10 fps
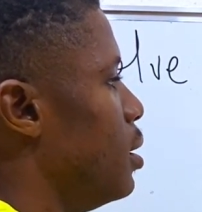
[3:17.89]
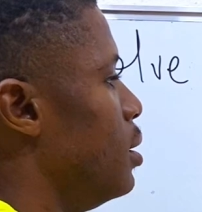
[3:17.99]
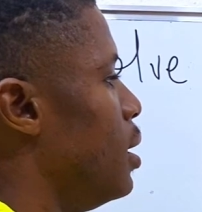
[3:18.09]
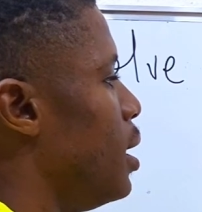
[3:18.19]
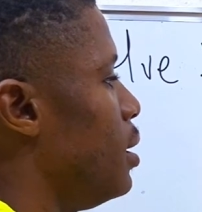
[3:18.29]

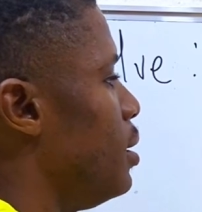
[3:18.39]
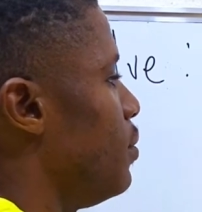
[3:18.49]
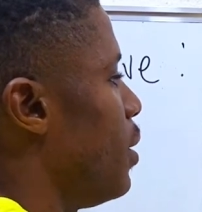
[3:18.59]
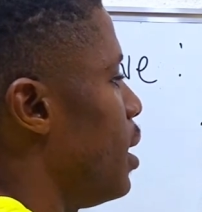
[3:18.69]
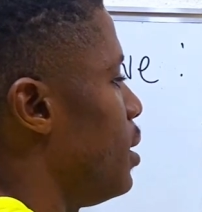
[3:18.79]
then
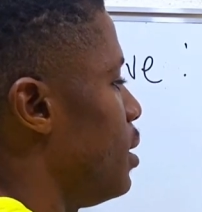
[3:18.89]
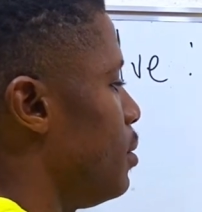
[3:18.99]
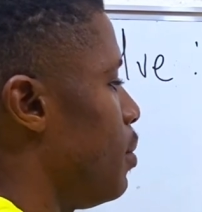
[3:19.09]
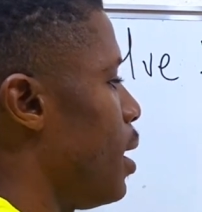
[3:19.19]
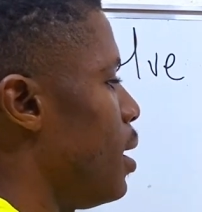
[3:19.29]
divided
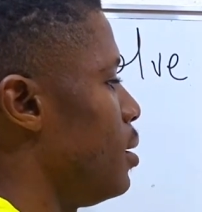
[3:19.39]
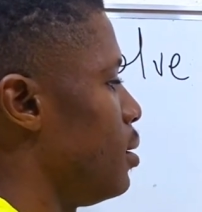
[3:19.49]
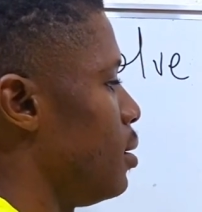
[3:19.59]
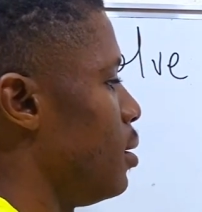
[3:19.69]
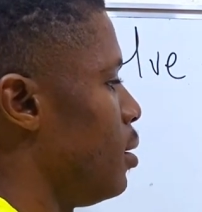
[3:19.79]
by
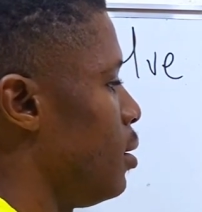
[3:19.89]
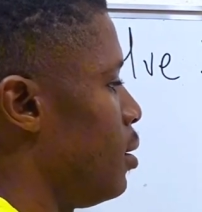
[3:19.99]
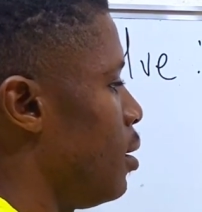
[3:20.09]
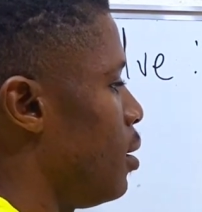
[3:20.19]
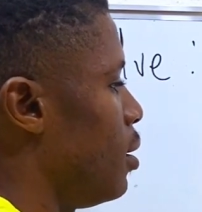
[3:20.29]

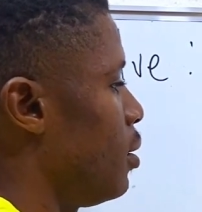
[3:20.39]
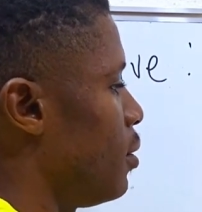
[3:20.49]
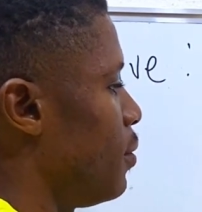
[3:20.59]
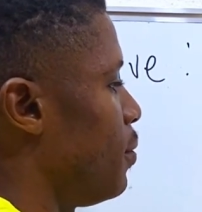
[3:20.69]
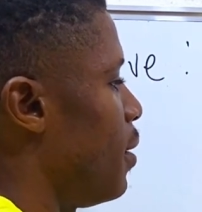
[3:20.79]
log
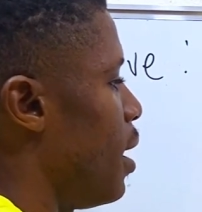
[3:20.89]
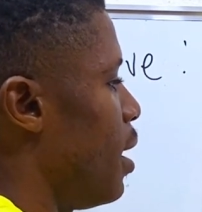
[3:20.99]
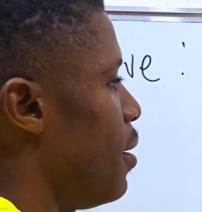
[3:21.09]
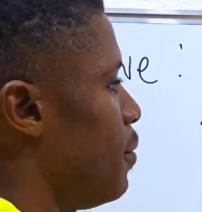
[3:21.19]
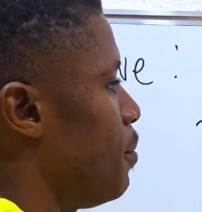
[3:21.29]

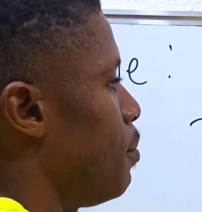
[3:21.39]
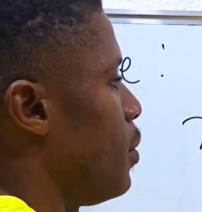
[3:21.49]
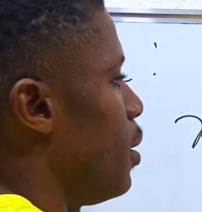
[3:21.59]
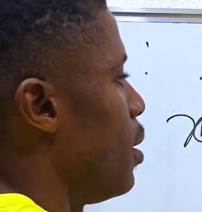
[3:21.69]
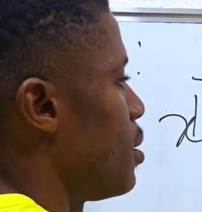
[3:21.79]
5
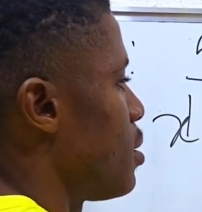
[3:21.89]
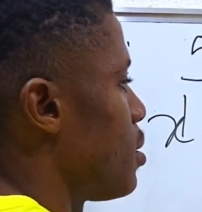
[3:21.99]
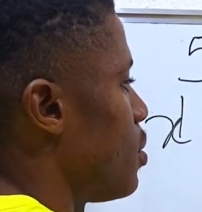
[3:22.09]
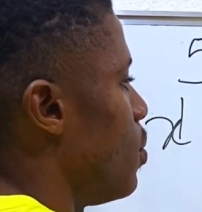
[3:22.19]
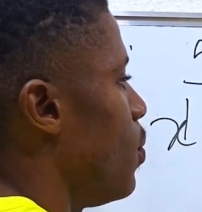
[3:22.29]

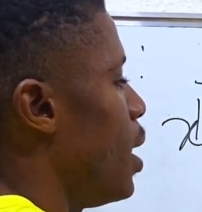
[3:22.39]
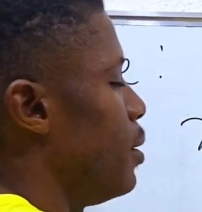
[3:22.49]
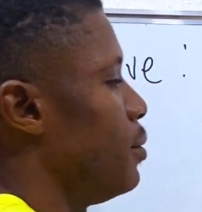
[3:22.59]
plus 1.